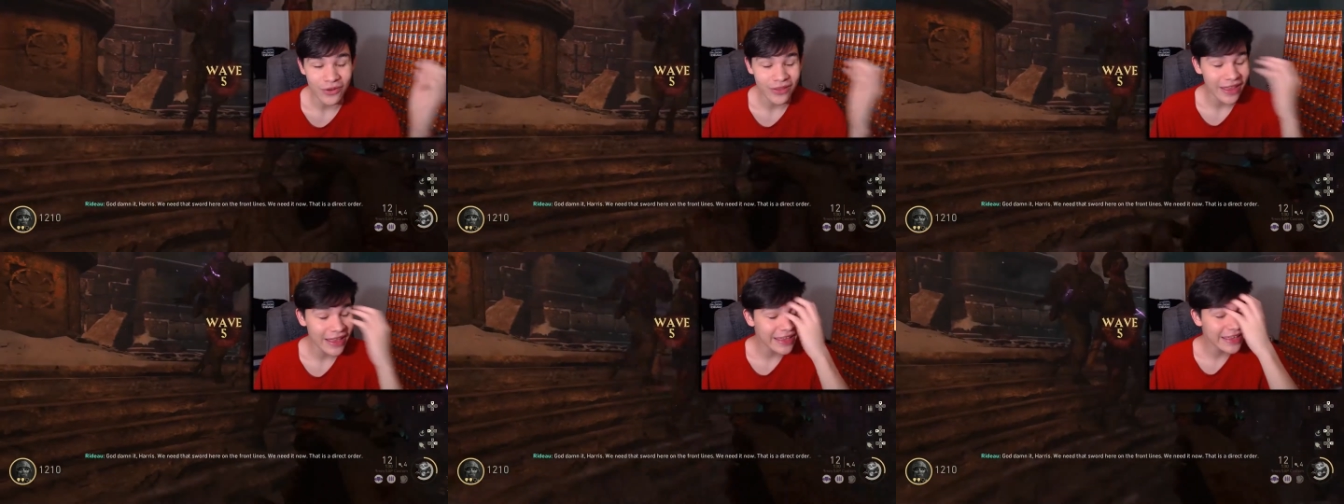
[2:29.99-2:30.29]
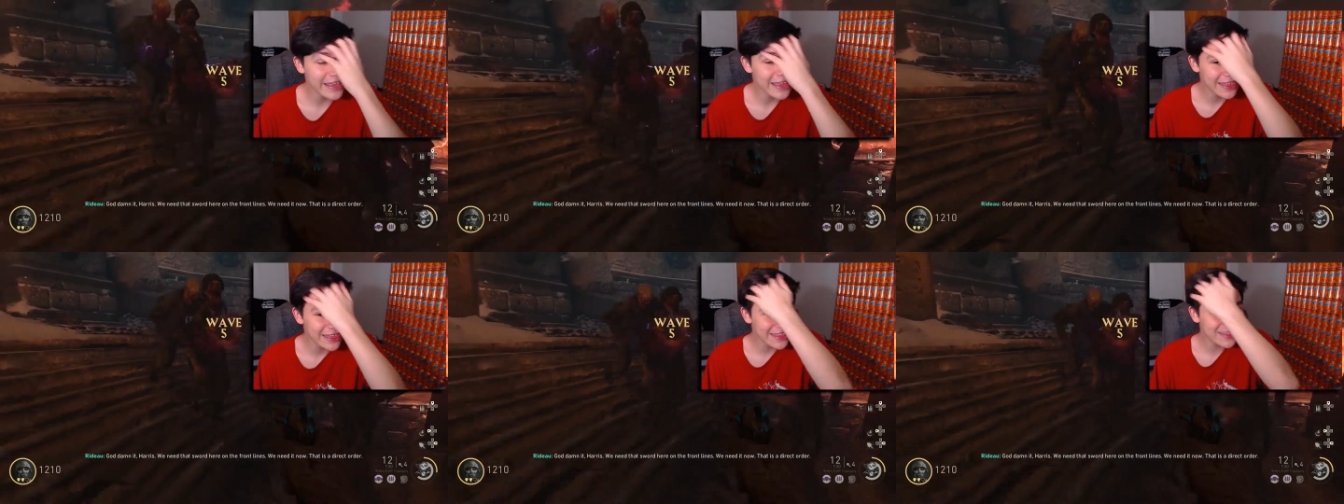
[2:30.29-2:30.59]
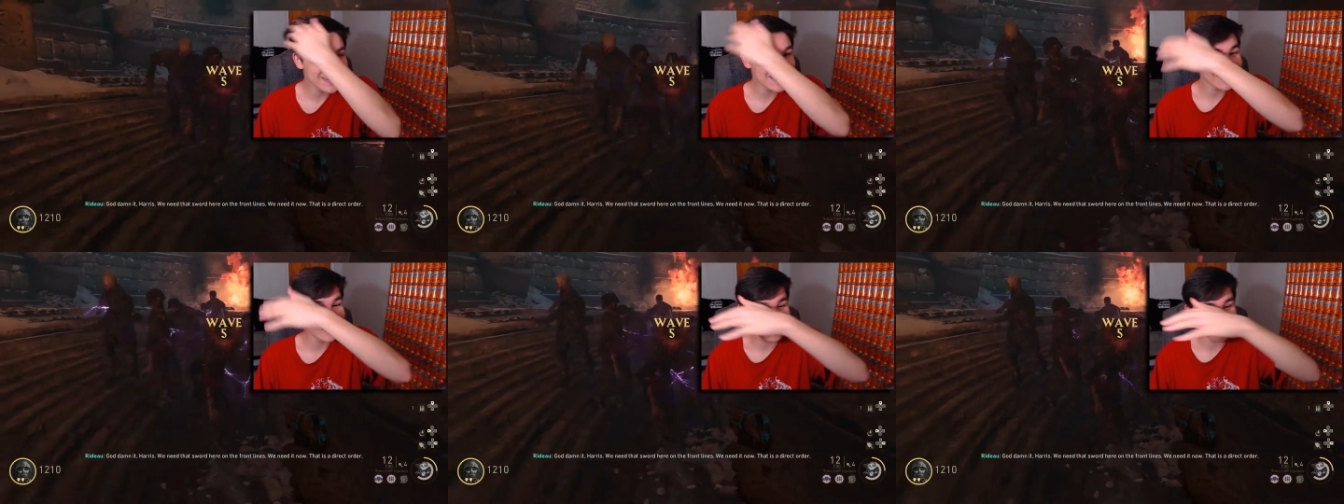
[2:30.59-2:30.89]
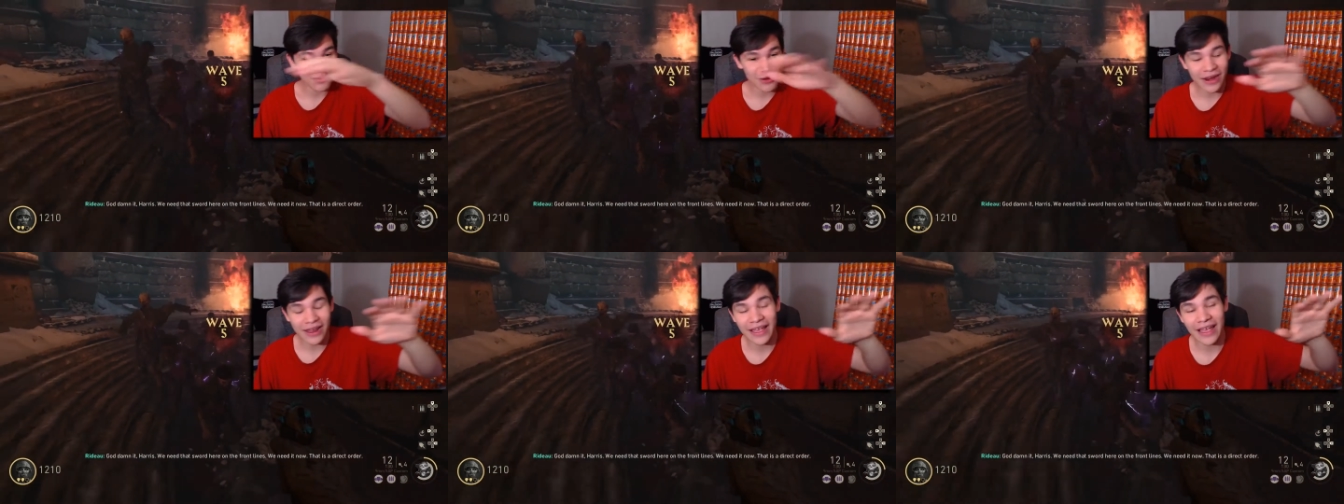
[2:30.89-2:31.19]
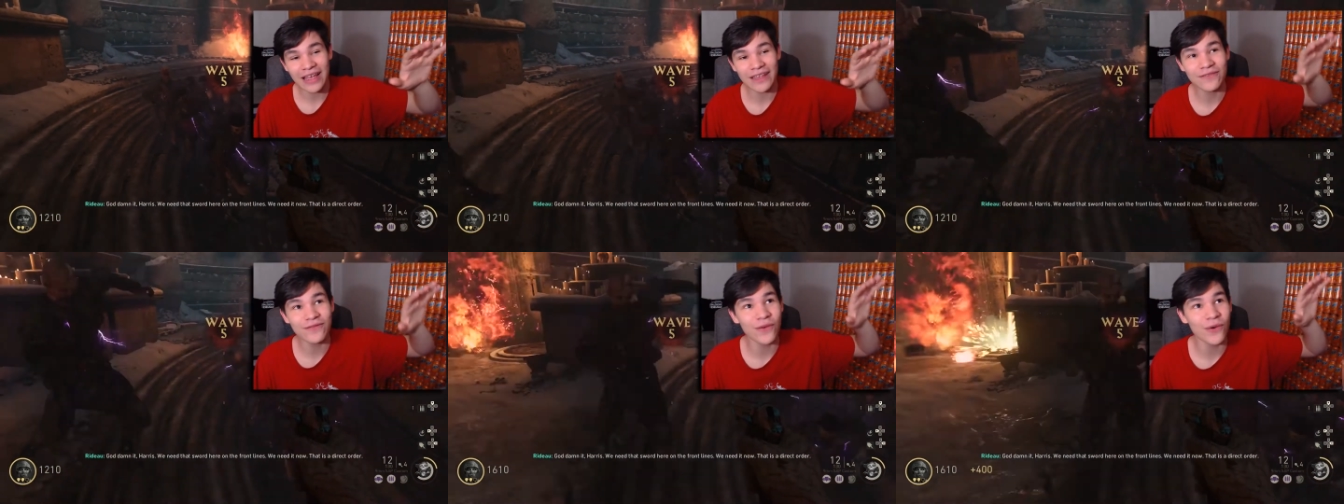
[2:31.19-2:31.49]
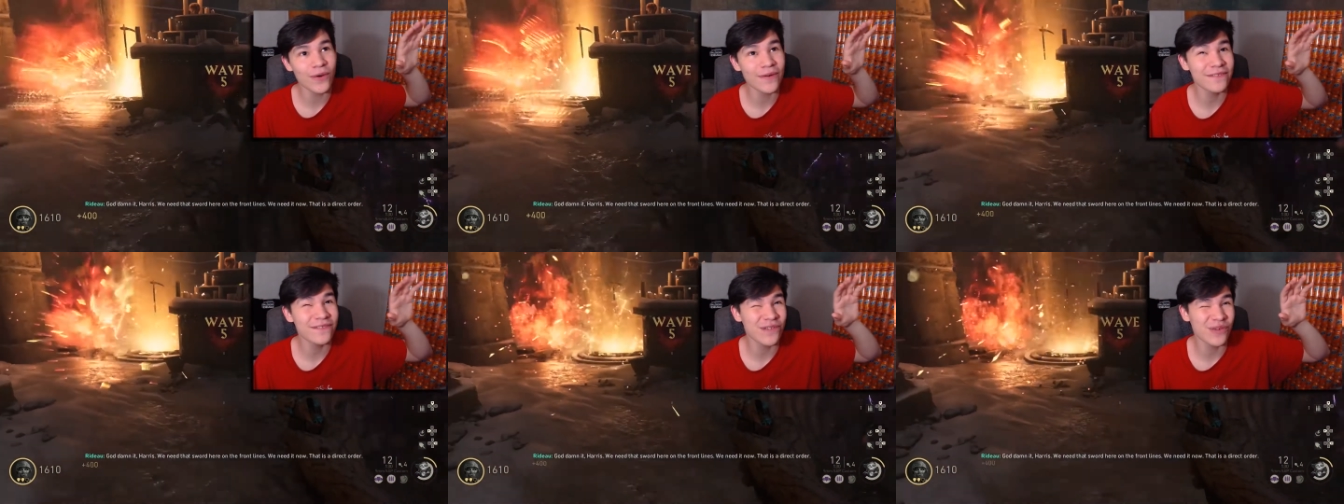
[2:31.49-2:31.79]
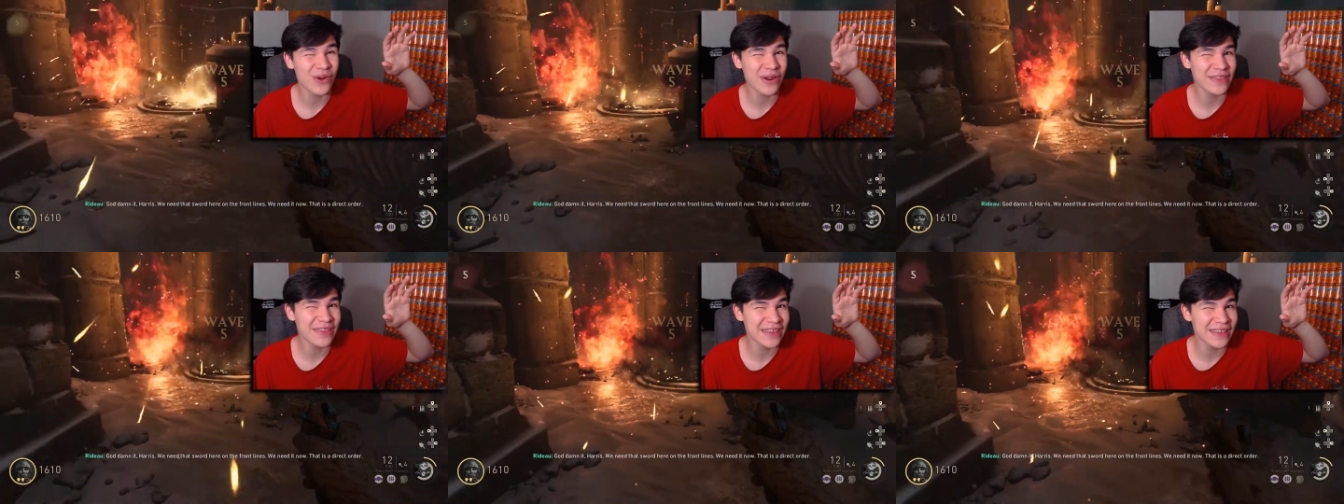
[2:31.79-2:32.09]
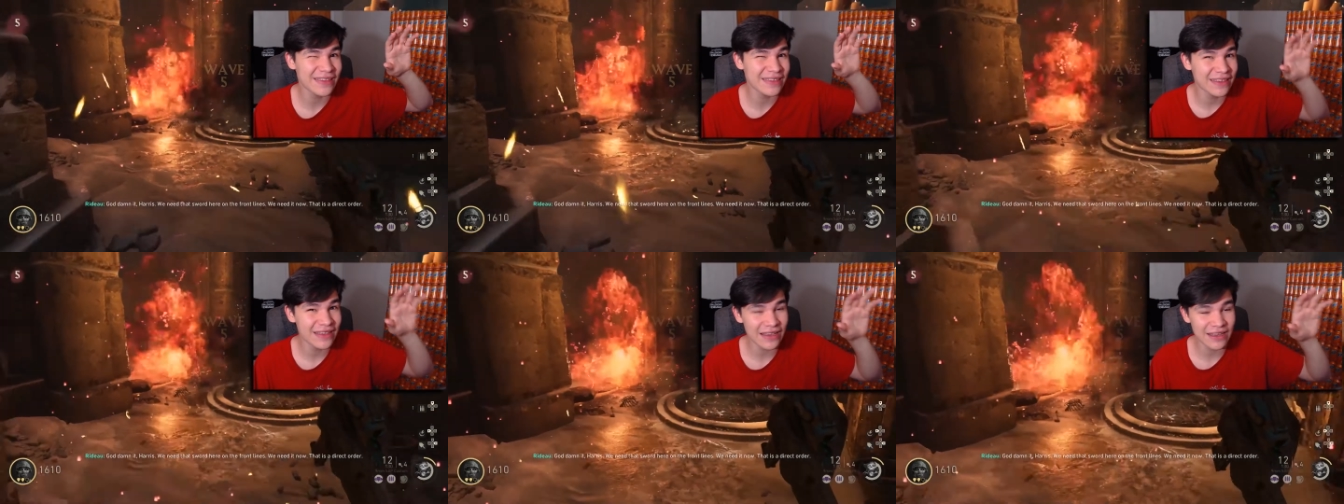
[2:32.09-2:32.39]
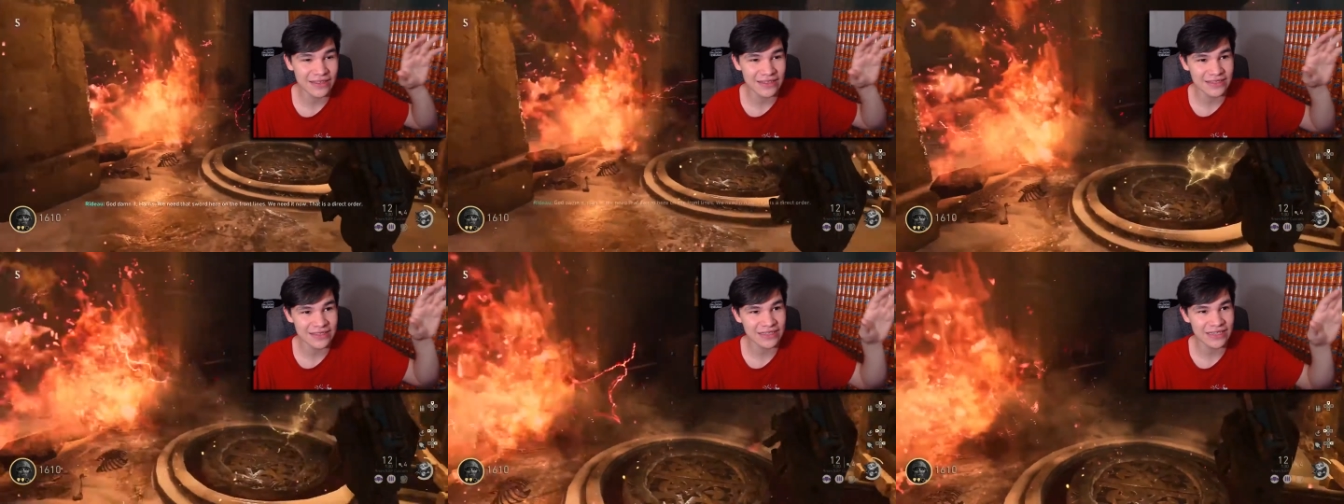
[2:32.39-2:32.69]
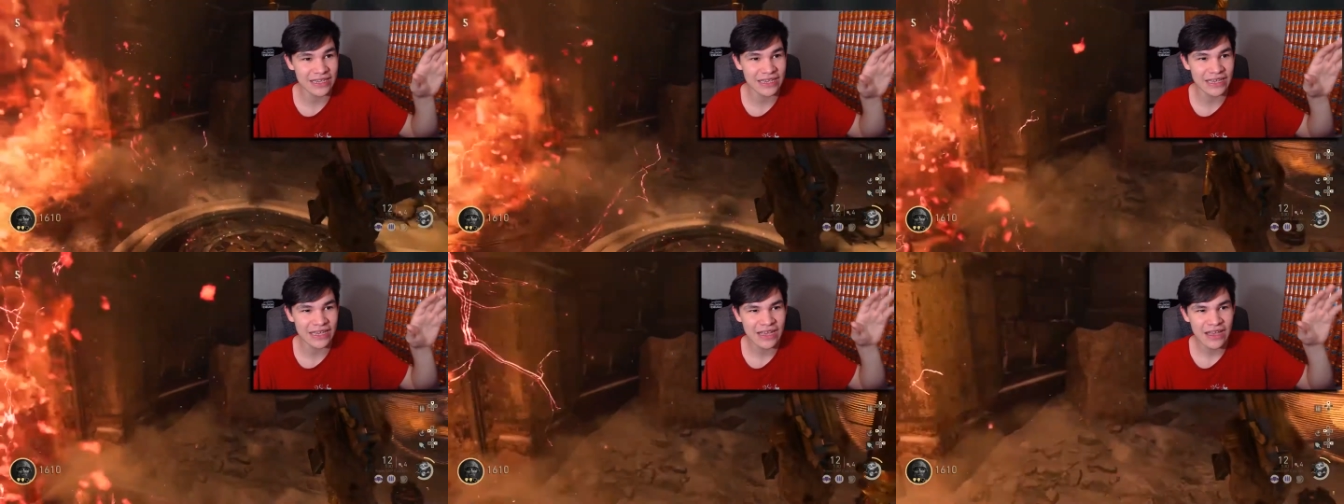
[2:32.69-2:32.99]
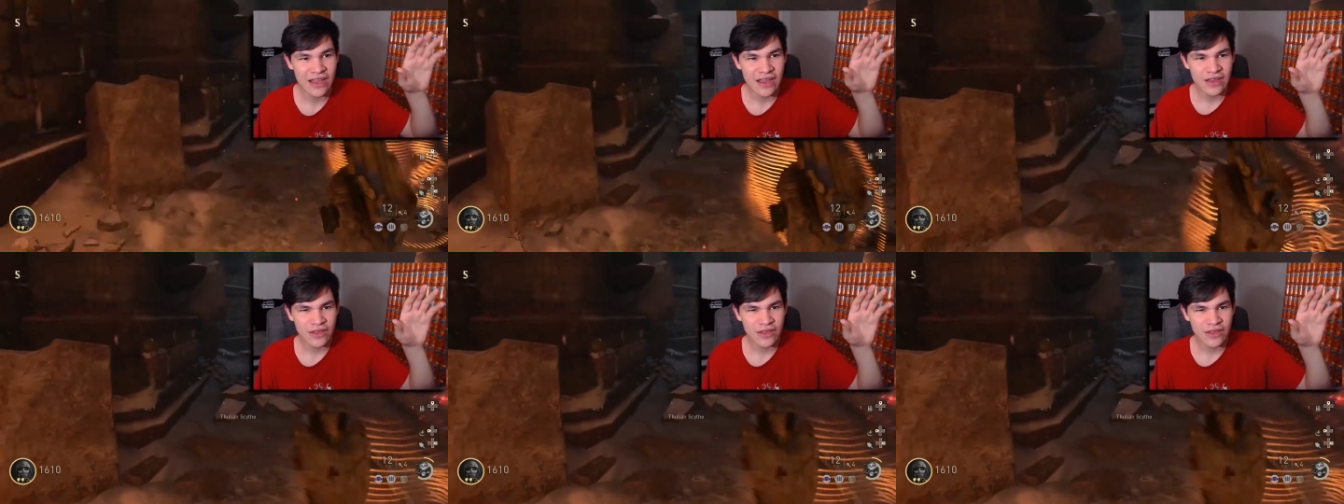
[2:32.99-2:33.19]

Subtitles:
Like, this is what I asked for I think DLC